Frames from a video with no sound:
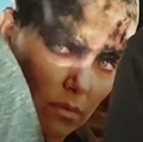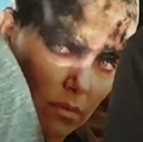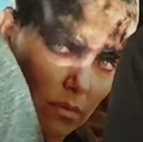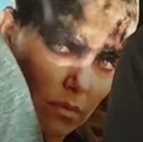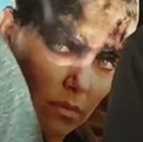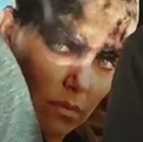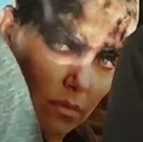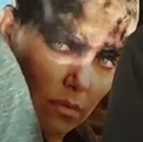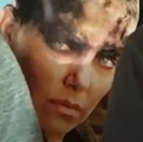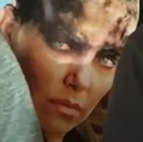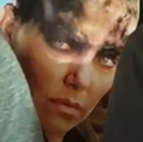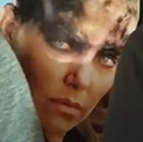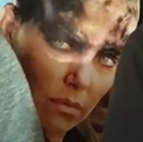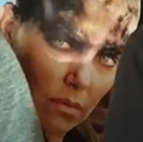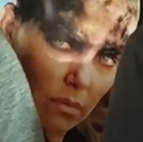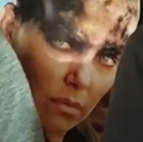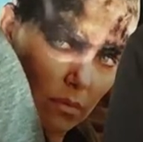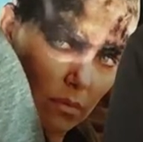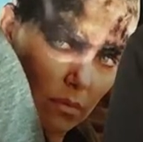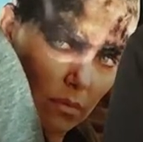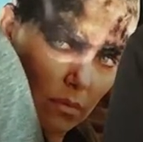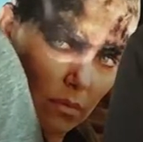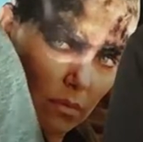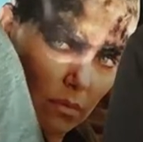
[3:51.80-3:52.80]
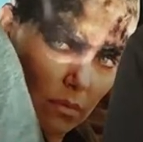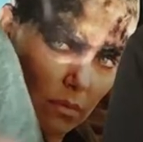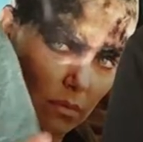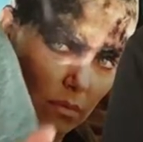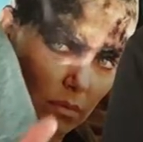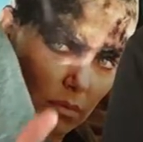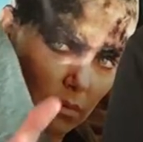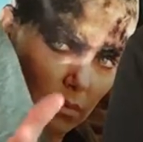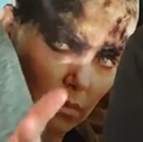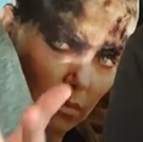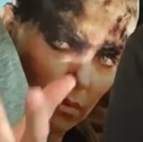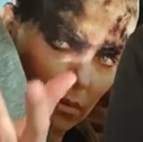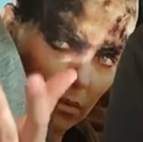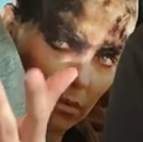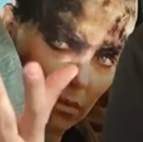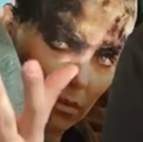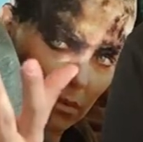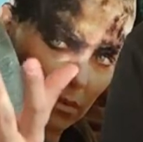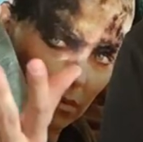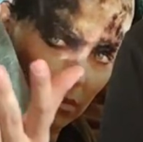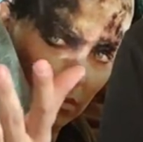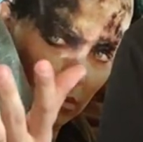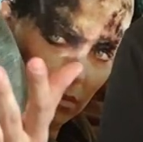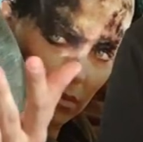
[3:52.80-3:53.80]

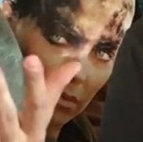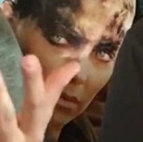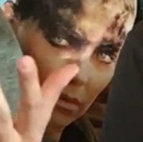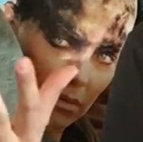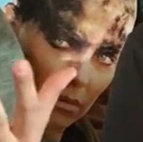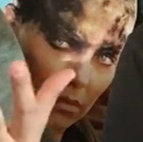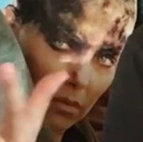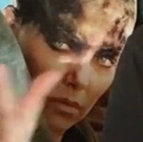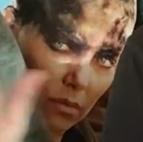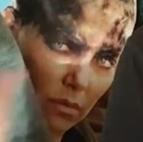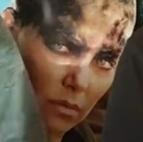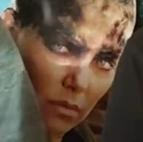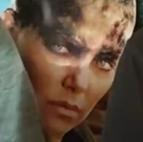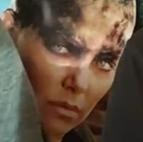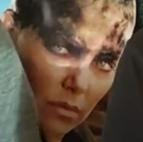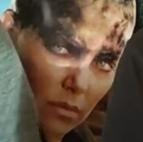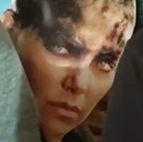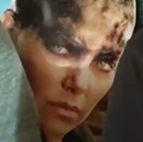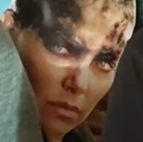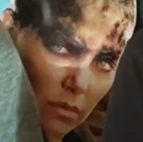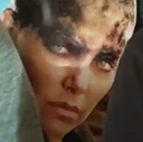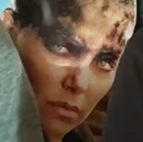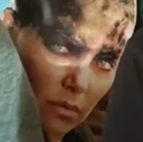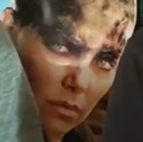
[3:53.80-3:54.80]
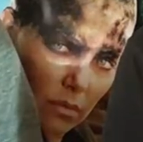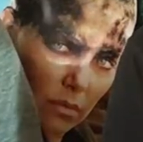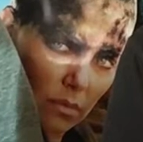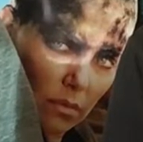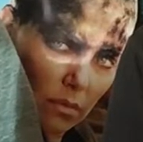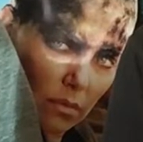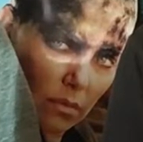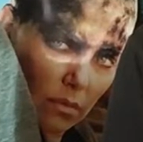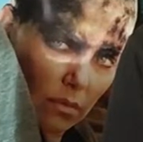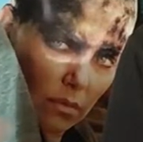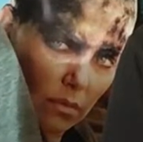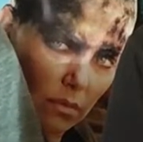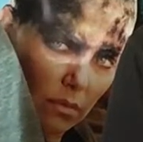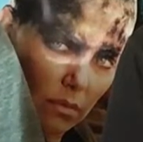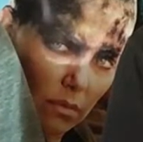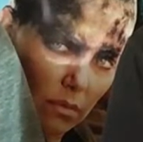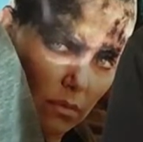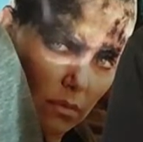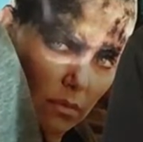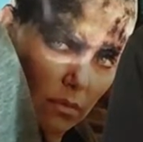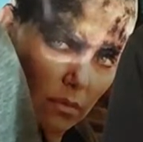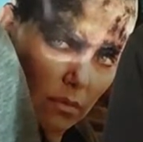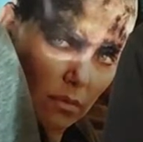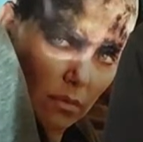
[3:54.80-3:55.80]

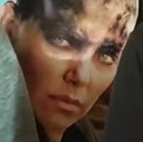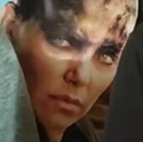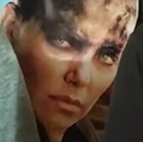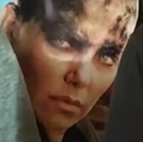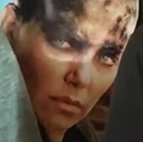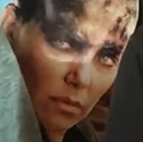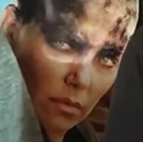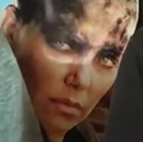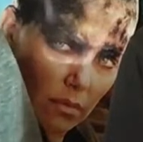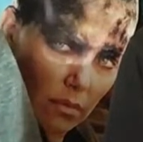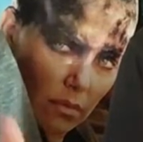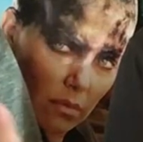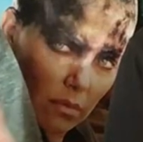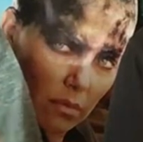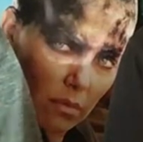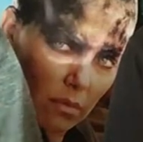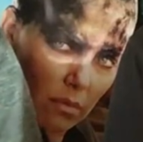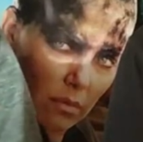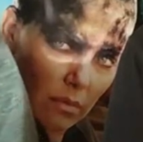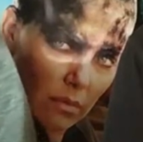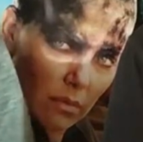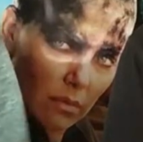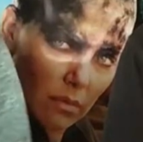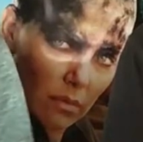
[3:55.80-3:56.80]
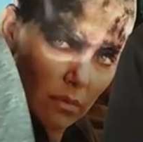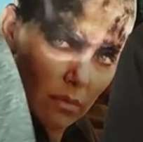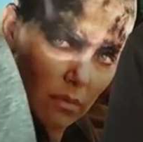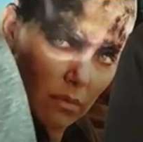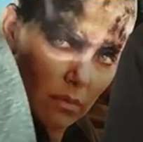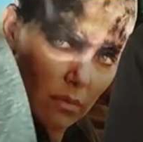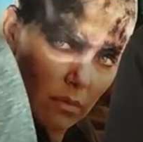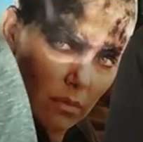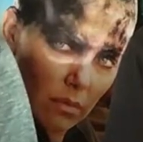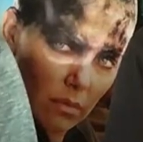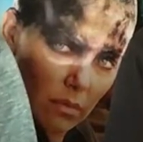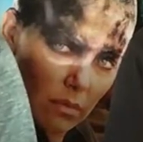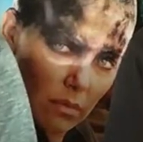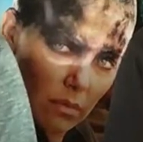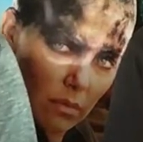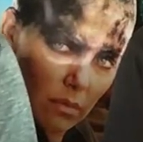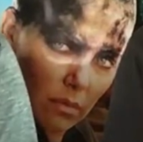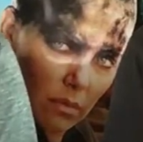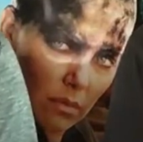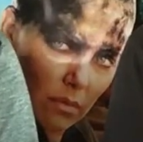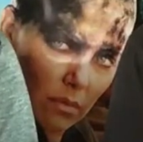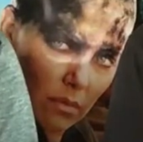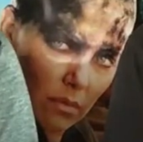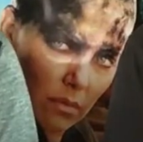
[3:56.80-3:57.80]

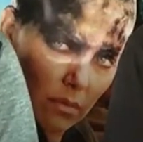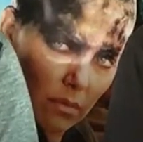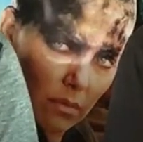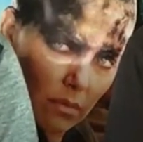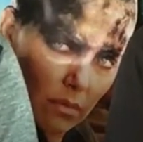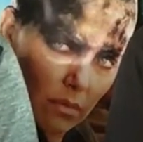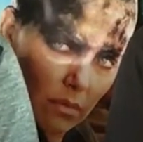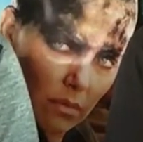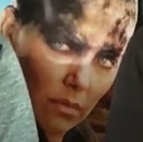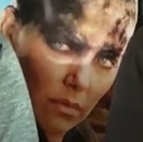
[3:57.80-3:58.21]
The person shown says nothing.